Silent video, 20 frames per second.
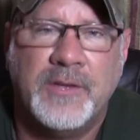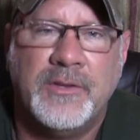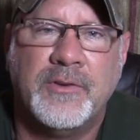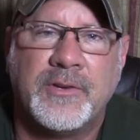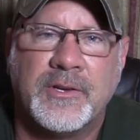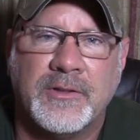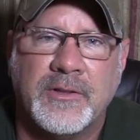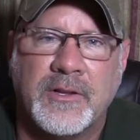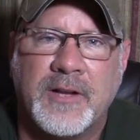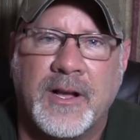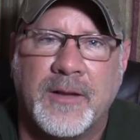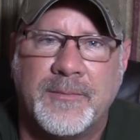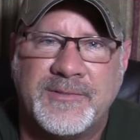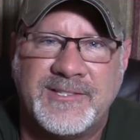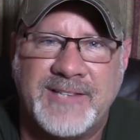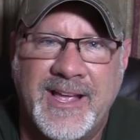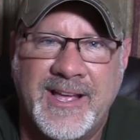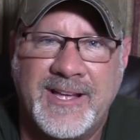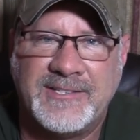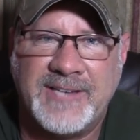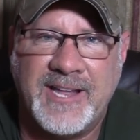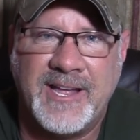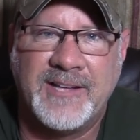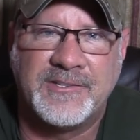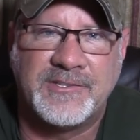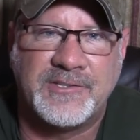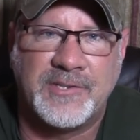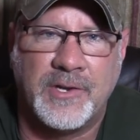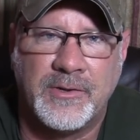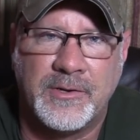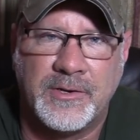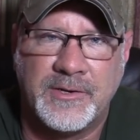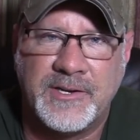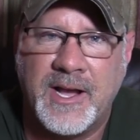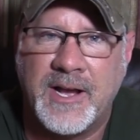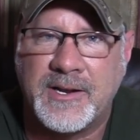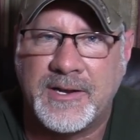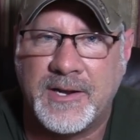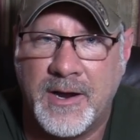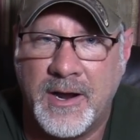You can look up
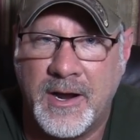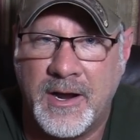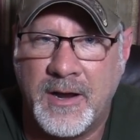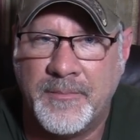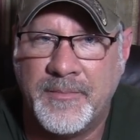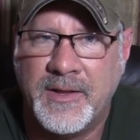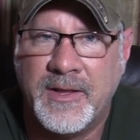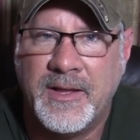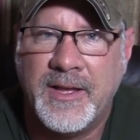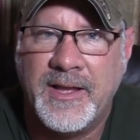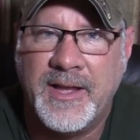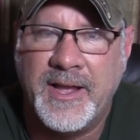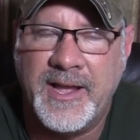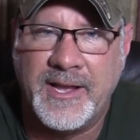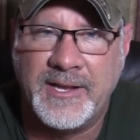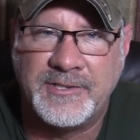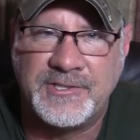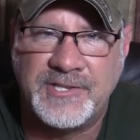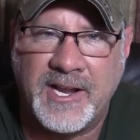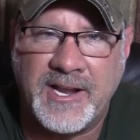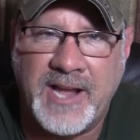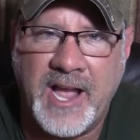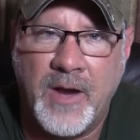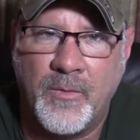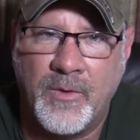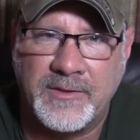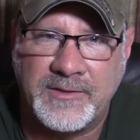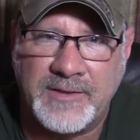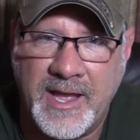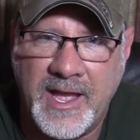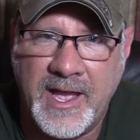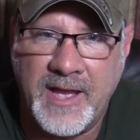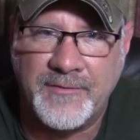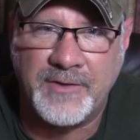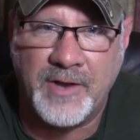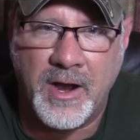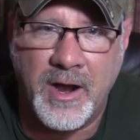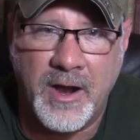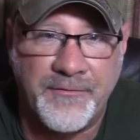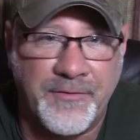santansolar.com and check out what they
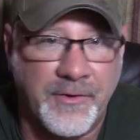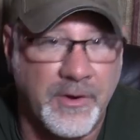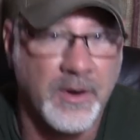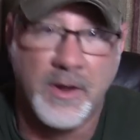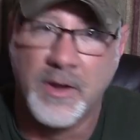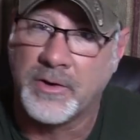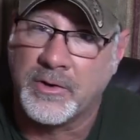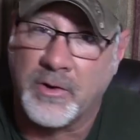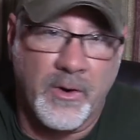have to offer.